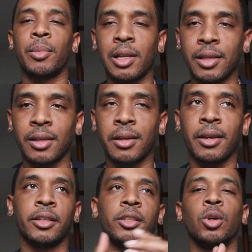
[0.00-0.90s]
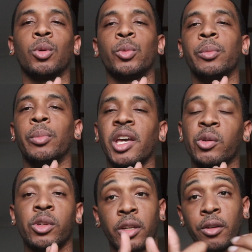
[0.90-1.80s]
Pelly, and you know we
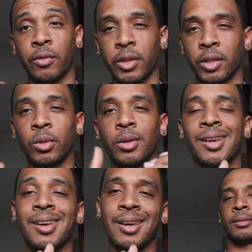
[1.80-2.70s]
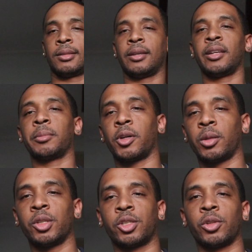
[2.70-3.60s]
back with another video. Today I'm
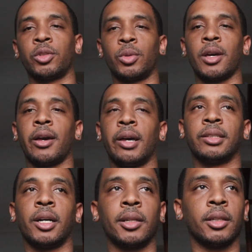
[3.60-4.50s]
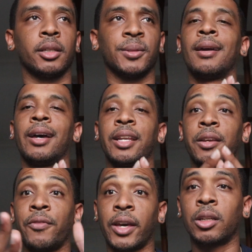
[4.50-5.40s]
gonna be showing you guys how to how to
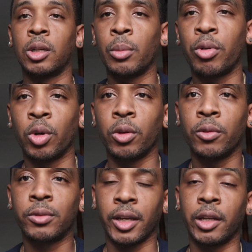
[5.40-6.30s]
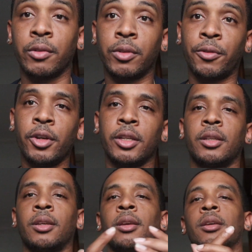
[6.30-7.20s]
get Final Cut Pro ten for free. You
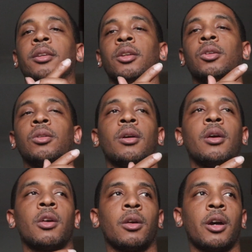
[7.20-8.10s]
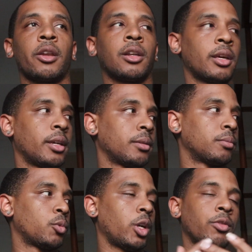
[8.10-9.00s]
know how to like
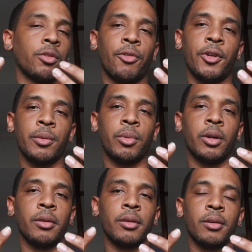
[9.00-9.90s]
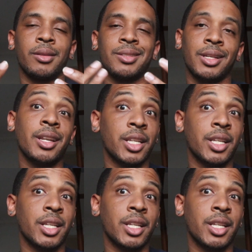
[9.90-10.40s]
well, not for free, but